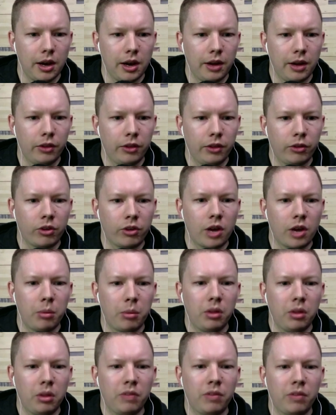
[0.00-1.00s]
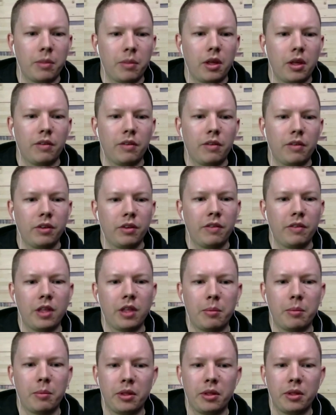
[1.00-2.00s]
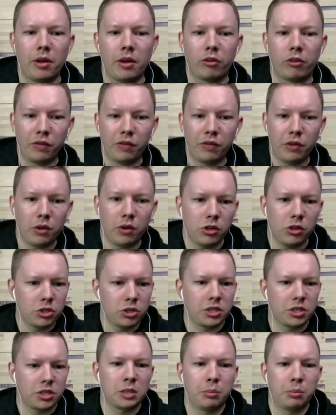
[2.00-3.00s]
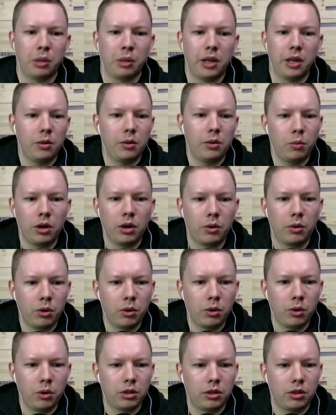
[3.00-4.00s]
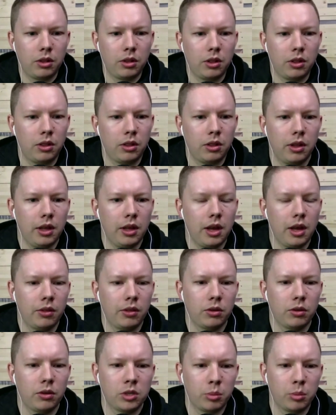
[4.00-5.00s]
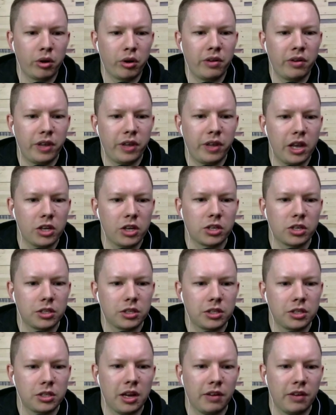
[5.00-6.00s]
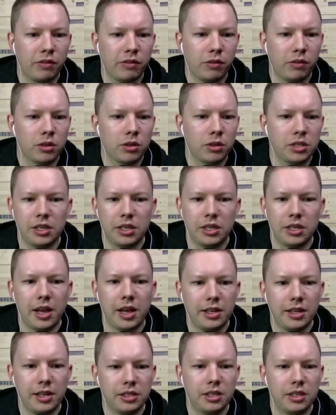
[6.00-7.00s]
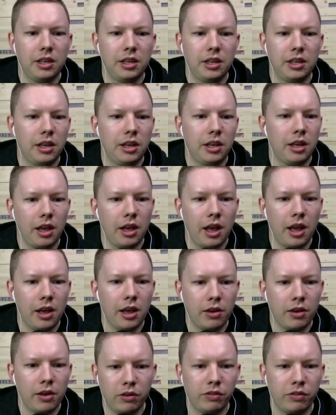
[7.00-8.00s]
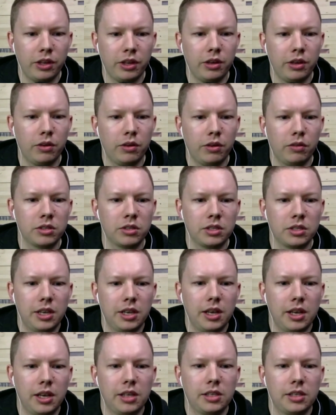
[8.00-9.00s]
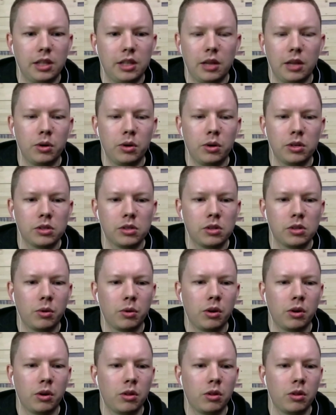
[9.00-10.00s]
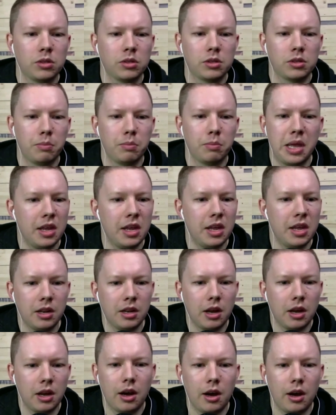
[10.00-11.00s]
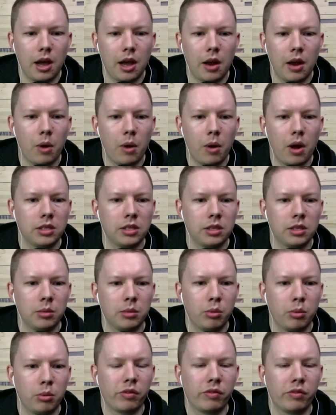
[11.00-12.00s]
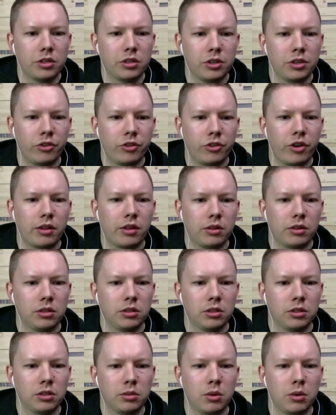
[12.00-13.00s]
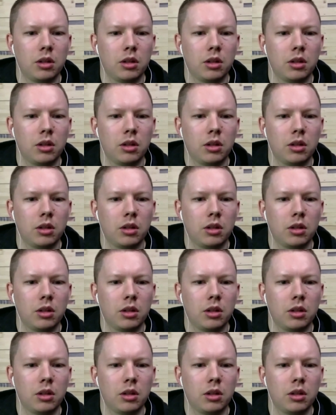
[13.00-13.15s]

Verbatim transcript: and there's a couple of them of, of, them in there. So if you could just explain what what the uh, those abbreviations stand for, CAC, AOV over CAC, like what is the, what do those mean, uh, and why is it important for us to track those as well?